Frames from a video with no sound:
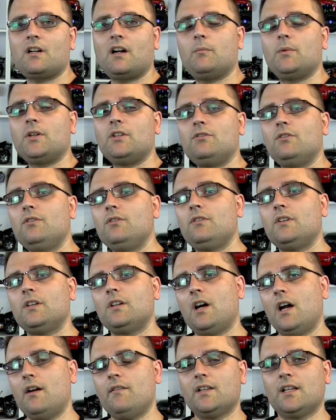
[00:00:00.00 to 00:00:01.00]
that I've been
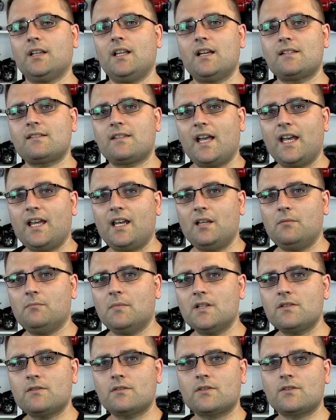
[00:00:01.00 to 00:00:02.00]
using over the last 18
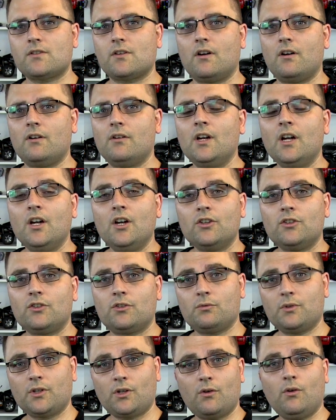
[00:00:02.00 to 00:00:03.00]
months or so
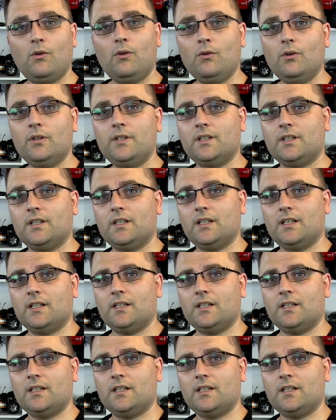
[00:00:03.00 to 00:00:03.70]
to record.